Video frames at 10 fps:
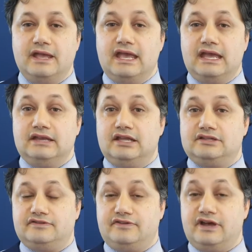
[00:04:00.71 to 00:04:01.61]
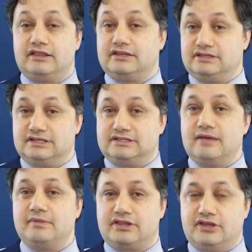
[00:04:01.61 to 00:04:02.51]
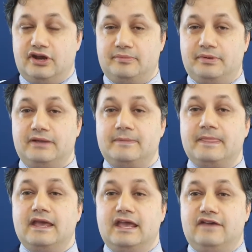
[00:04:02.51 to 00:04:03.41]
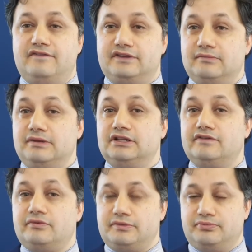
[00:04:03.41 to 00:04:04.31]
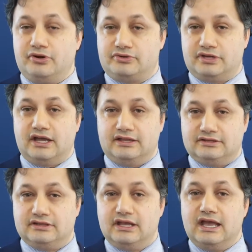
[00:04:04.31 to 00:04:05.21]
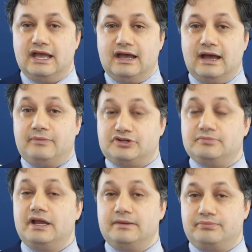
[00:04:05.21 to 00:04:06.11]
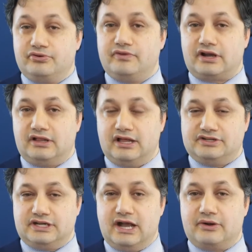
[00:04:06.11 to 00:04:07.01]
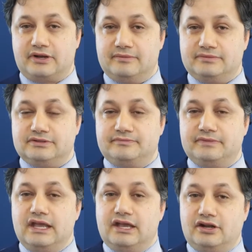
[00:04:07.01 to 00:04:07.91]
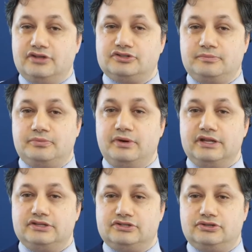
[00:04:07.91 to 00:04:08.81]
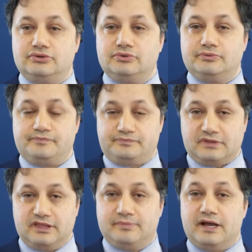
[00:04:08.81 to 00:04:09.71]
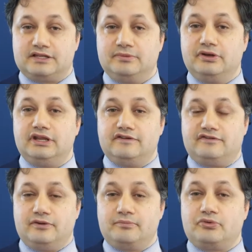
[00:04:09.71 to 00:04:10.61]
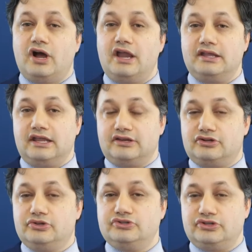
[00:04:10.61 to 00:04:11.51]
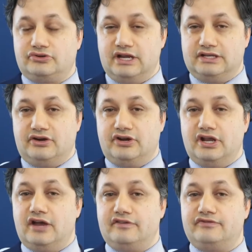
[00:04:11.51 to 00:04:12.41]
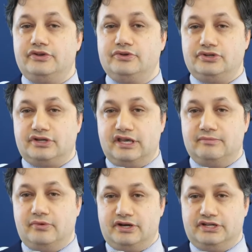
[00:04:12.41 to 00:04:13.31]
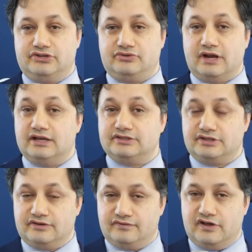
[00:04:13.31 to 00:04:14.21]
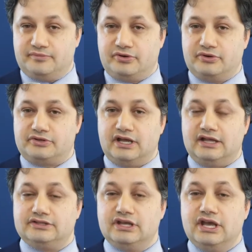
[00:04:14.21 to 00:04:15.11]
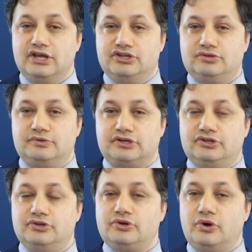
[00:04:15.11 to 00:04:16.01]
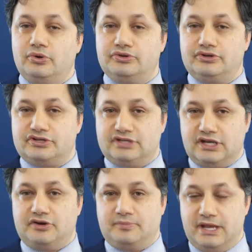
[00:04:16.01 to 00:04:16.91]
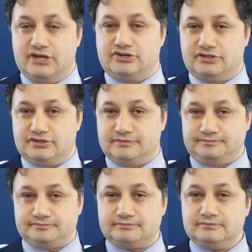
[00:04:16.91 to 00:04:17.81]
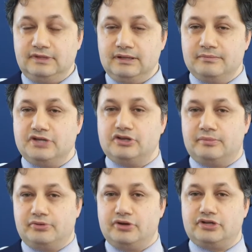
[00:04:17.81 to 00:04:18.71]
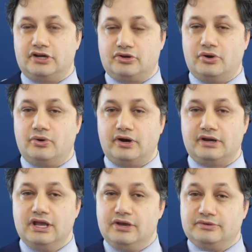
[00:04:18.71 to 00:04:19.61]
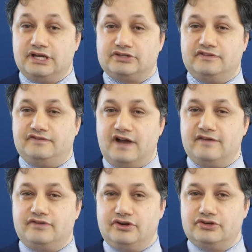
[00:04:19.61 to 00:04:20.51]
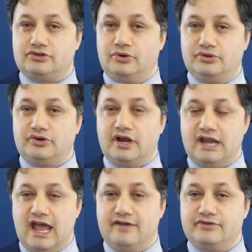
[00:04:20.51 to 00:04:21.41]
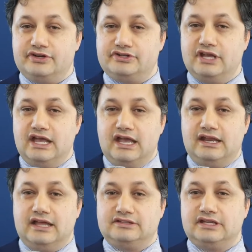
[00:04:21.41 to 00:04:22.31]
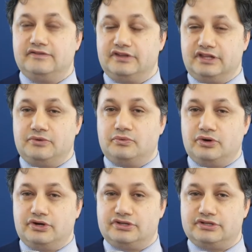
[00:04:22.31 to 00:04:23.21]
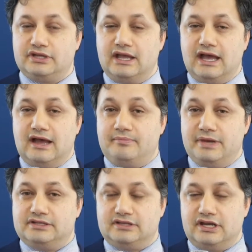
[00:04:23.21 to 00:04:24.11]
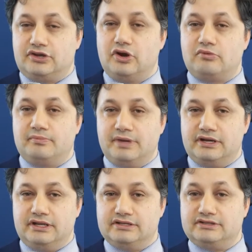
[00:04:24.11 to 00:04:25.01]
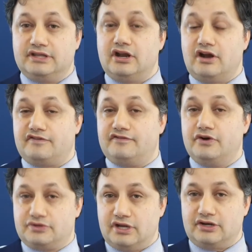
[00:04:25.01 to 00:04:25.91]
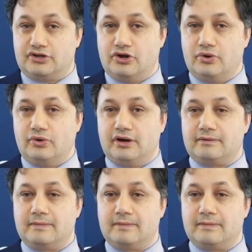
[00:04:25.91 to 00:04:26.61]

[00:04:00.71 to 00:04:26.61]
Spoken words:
intensifying the systemic therapy if it can be delivered with protons, which might improve oncologic outcomes. It also points to the possibility for broadening inclusion criteria on future chemo-RT trials that involve protons to include older, sicker patients, because our proton cohort was actually 5 years older on average and had significantly worse baseline comorbidities than our photon cohort,